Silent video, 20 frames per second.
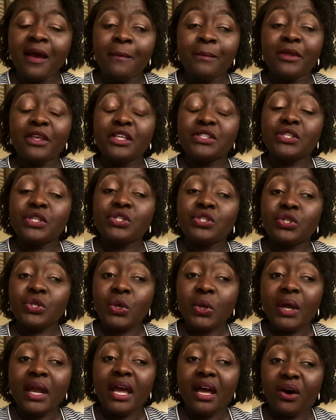because it's
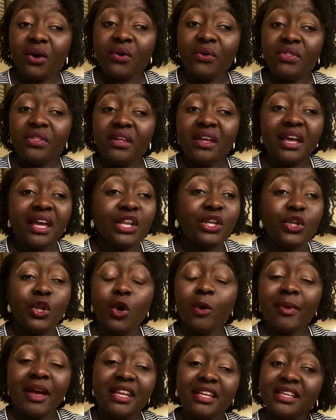your health and
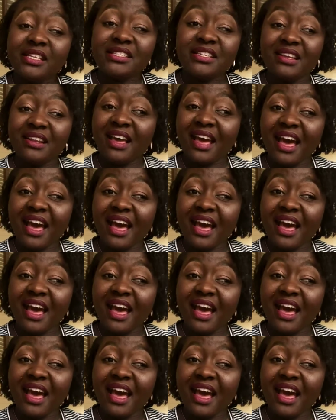nobody is going